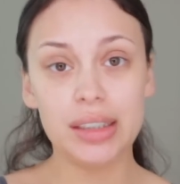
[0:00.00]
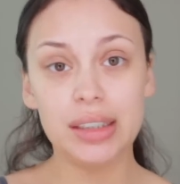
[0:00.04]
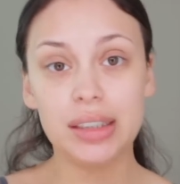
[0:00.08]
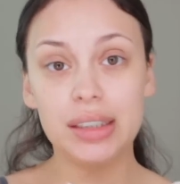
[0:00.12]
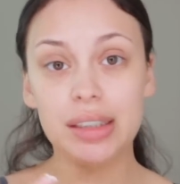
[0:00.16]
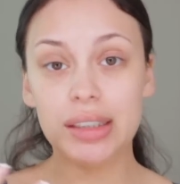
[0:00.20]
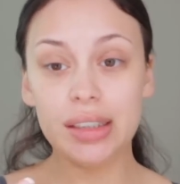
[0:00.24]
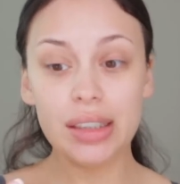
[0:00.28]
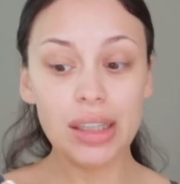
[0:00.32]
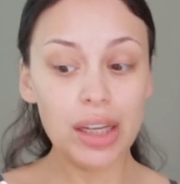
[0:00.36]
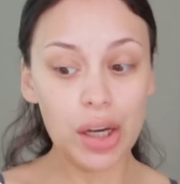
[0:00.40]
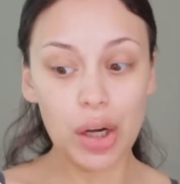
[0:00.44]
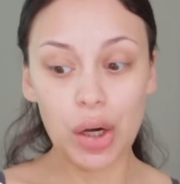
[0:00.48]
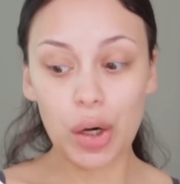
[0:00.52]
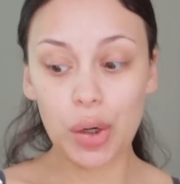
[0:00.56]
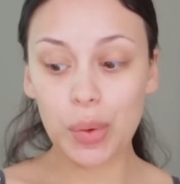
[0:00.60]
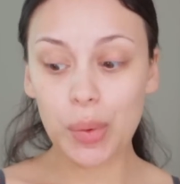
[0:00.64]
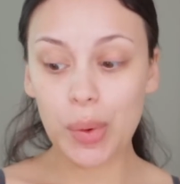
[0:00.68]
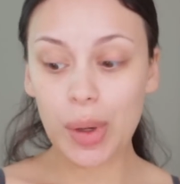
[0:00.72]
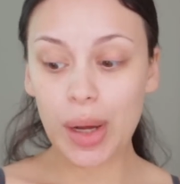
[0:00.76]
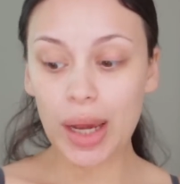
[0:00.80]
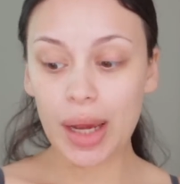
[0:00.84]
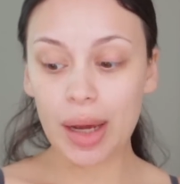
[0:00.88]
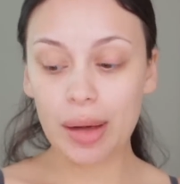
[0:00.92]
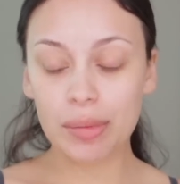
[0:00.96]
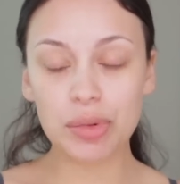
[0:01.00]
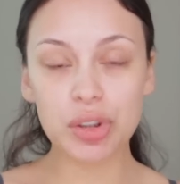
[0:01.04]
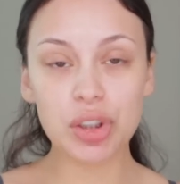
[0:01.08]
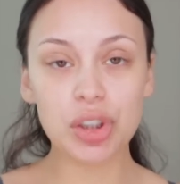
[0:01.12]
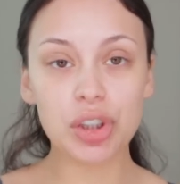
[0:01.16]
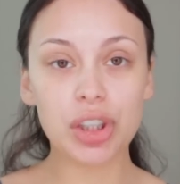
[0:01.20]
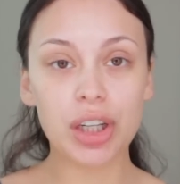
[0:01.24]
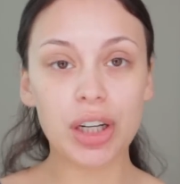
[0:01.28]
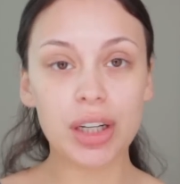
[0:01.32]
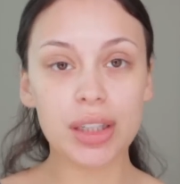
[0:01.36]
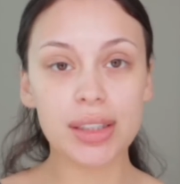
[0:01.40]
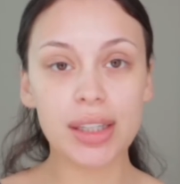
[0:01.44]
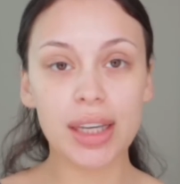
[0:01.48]
So I'm just
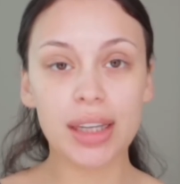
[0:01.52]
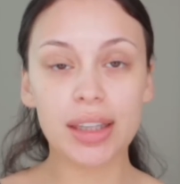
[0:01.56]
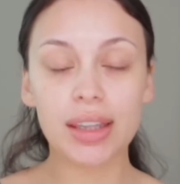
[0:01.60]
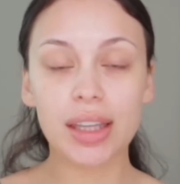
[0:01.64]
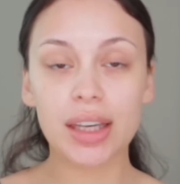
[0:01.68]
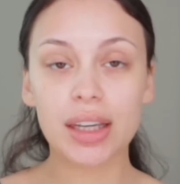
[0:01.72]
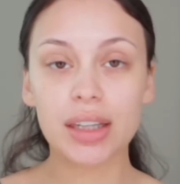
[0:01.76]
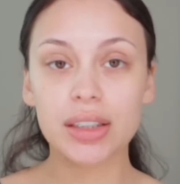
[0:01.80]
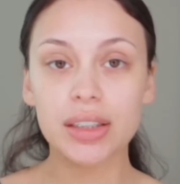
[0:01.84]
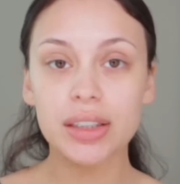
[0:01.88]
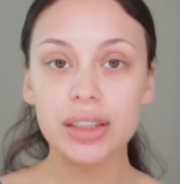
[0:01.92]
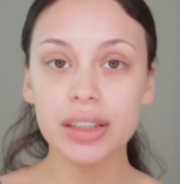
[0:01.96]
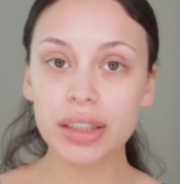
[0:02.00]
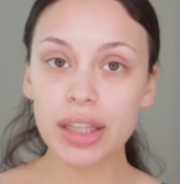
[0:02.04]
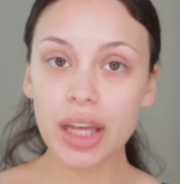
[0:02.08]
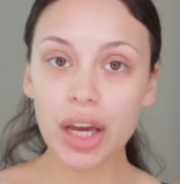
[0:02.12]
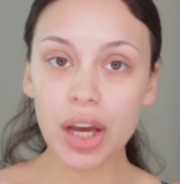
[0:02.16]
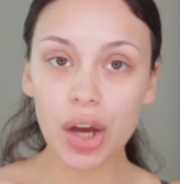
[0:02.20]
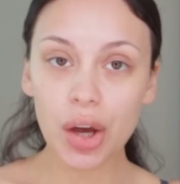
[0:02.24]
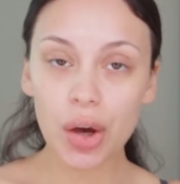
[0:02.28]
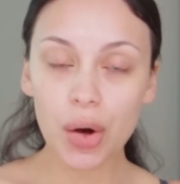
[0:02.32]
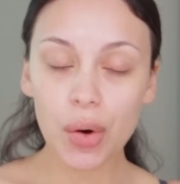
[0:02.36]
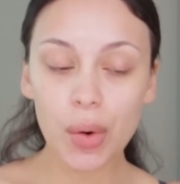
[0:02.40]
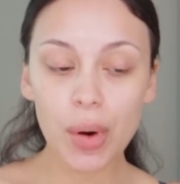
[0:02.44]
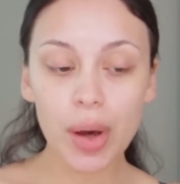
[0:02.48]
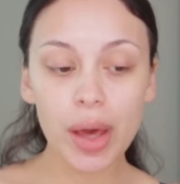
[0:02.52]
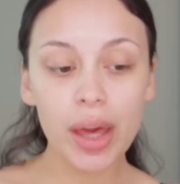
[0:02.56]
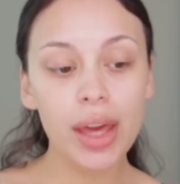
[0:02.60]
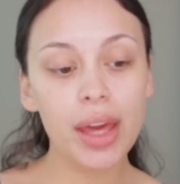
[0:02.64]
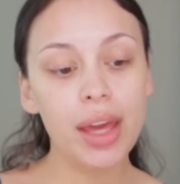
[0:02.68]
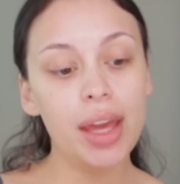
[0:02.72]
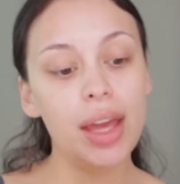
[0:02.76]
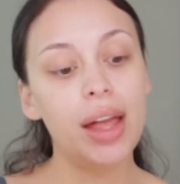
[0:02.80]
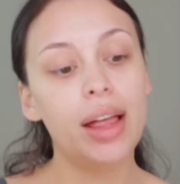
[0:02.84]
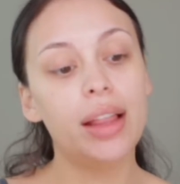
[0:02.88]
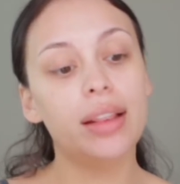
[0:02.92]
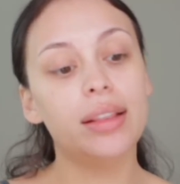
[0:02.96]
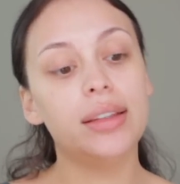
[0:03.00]
trying to take things slow,
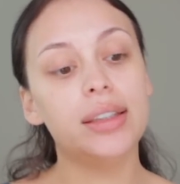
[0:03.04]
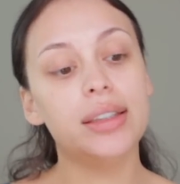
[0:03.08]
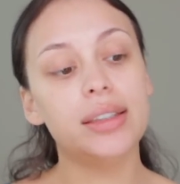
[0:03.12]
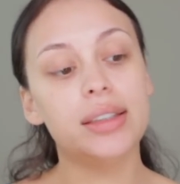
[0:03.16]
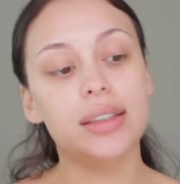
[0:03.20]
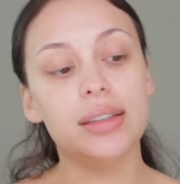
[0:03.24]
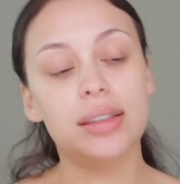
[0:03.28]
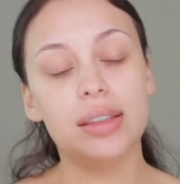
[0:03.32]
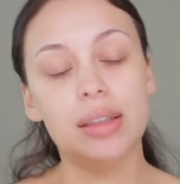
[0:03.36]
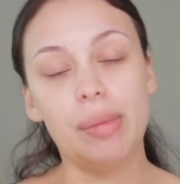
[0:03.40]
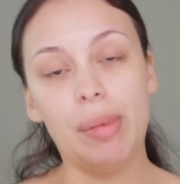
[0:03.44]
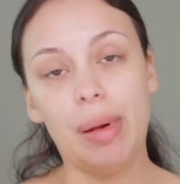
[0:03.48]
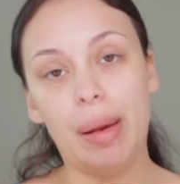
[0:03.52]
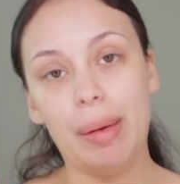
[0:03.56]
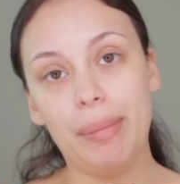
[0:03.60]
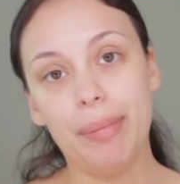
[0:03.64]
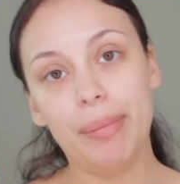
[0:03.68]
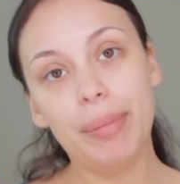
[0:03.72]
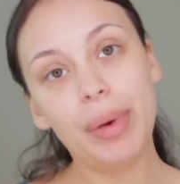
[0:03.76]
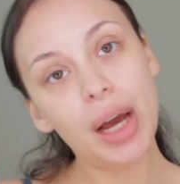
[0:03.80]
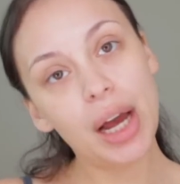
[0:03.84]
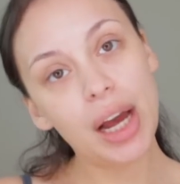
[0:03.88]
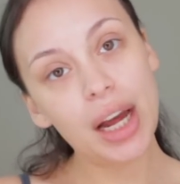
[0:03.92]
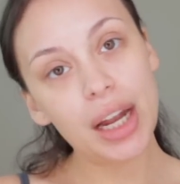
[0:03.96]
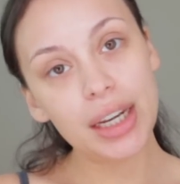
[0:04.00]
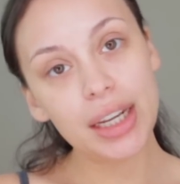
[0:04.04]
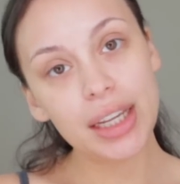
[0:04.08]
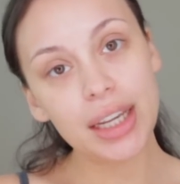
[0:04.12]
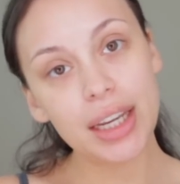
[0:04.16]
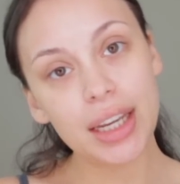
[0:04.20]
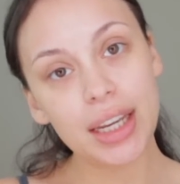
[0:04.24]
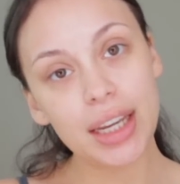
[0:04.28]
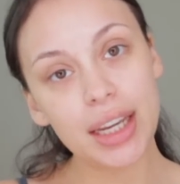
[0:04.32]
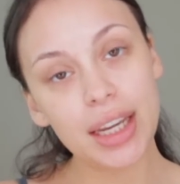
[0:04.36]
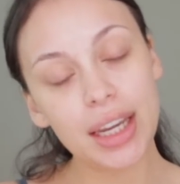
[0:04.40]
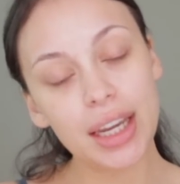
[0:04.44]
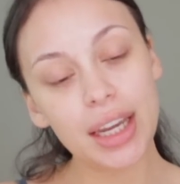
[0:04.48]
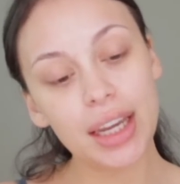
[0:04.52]
listen to my
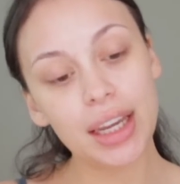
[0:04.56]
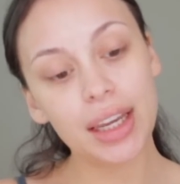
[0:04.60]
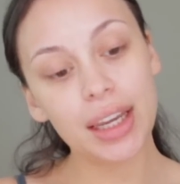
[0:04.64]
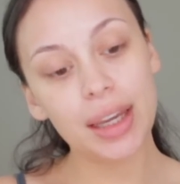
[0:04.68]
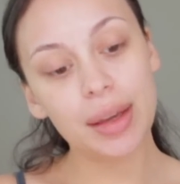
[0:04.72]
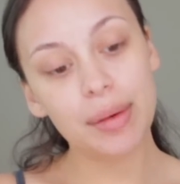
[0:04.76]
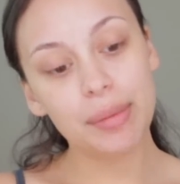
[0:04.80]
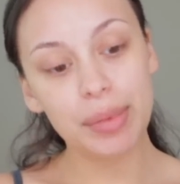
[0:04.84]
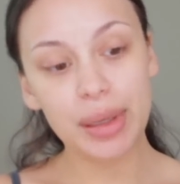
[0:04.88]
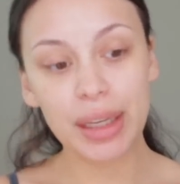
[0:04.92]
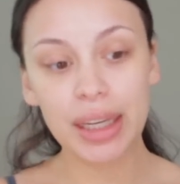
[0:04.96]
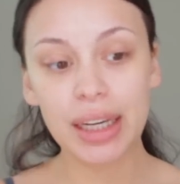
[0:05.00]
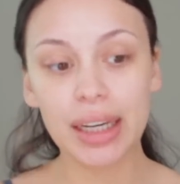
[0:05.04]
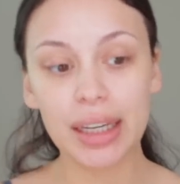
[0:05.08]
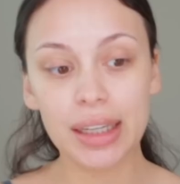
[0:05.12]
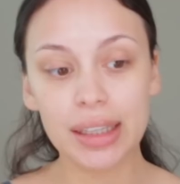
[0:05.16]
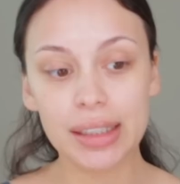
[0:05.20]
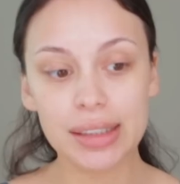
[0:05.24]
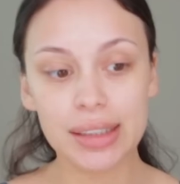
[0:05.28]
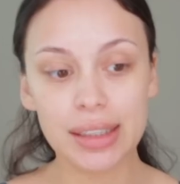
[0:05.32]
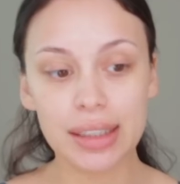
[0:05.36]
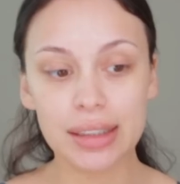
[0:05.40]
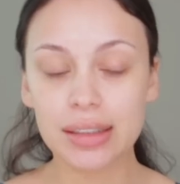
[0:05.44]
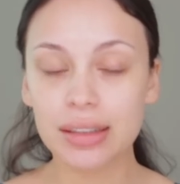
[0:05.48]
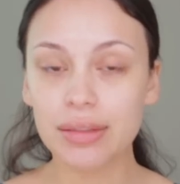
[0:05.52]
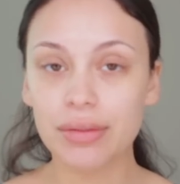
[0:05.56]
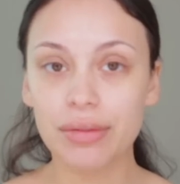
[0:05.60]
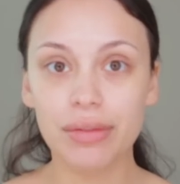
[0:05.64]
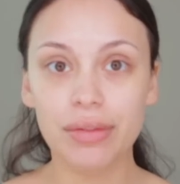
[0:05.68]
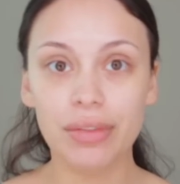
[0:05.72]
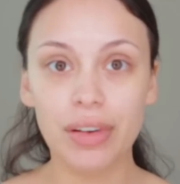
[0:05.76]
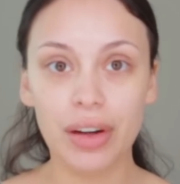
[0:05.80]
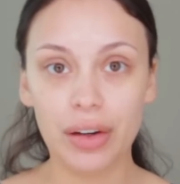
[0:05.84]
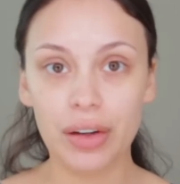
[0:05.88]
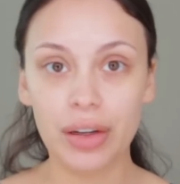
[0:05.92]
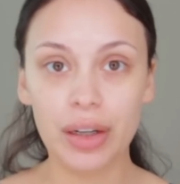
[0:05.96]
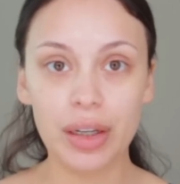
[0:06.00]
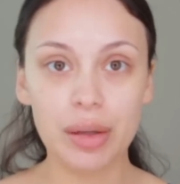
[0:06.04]
body, because that's
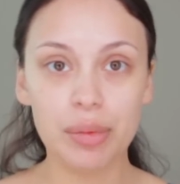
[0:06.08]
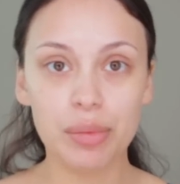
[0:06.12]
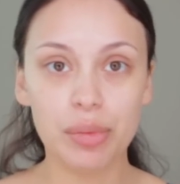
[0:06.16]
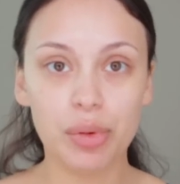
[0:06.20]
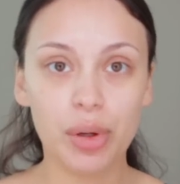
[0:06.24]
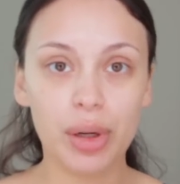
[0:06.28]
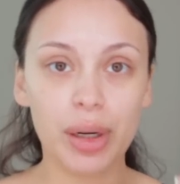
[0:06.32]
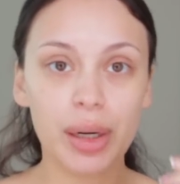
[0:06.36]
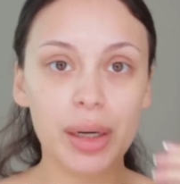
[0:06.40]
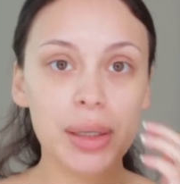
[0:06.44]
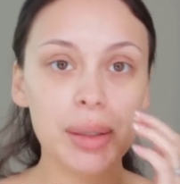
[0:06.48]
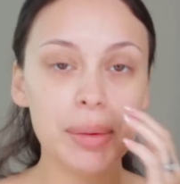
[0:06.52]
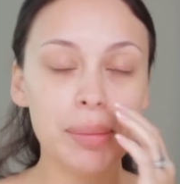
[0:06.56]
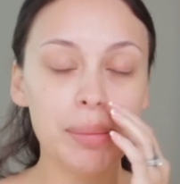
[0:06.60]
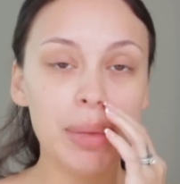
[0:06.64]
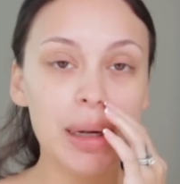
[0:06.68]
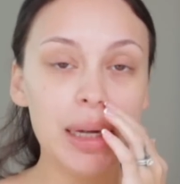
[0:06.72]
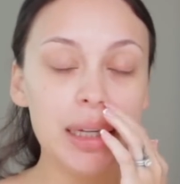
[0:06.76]
very important.